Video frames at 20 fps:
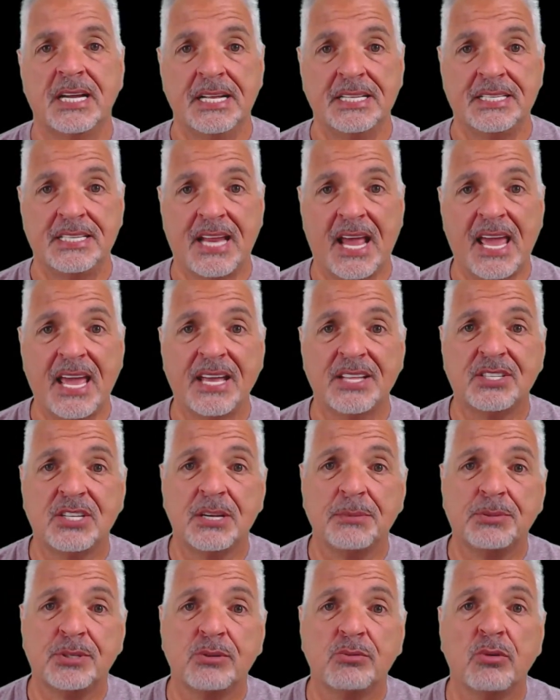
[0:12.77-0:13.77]
Today on
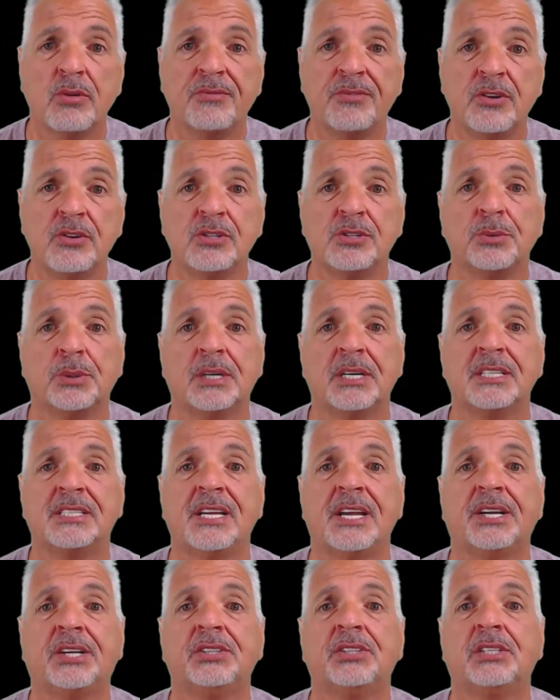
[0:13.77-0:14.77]
Tips and Reviews, we're going to
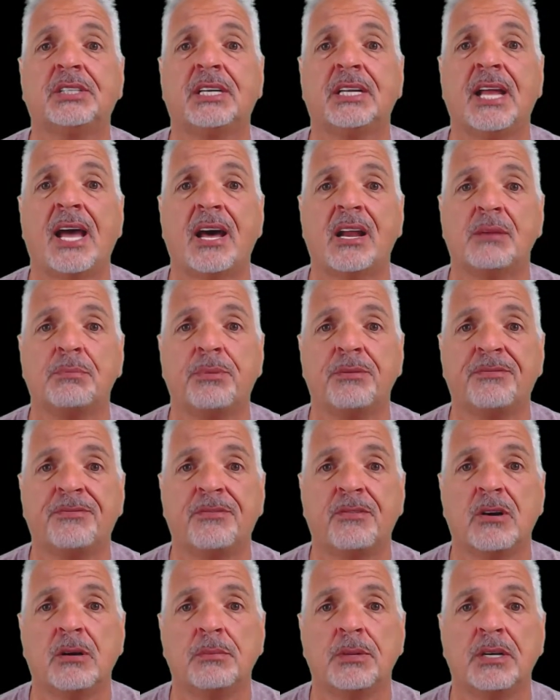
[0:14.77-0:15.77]
take a look at how to
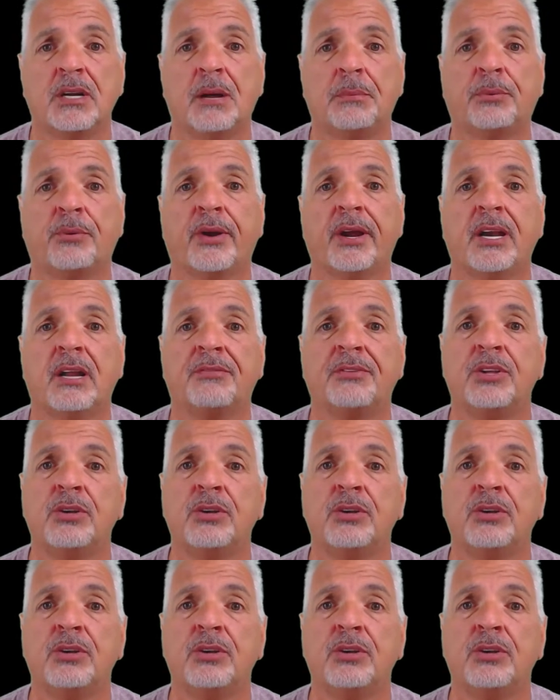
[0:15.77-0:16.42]
perform an upgrade of a